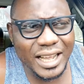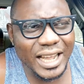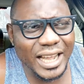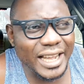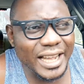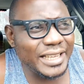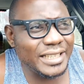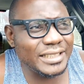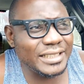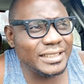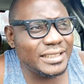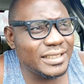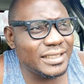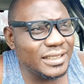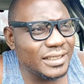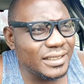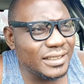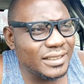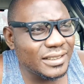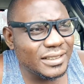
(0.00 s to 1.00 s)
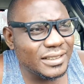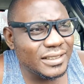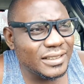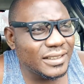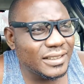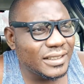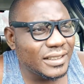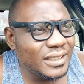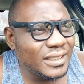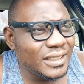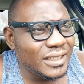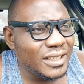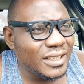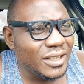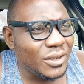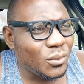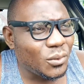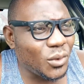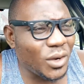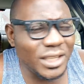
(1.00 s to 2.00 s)
And
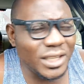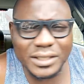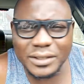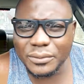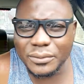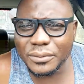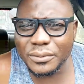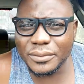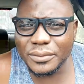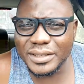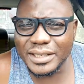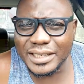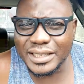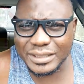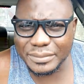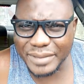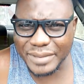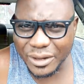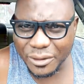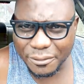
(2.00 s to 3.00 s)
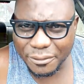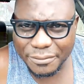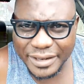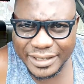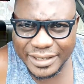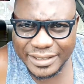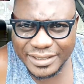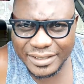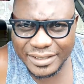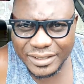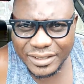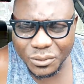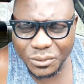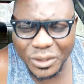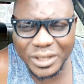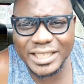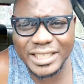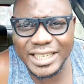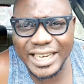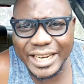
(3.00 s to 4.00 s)
what is my offense?
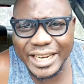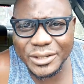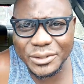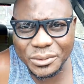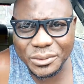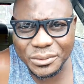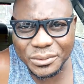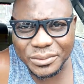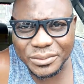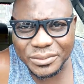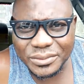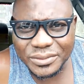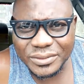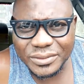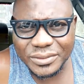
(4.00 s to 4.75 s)
What did I do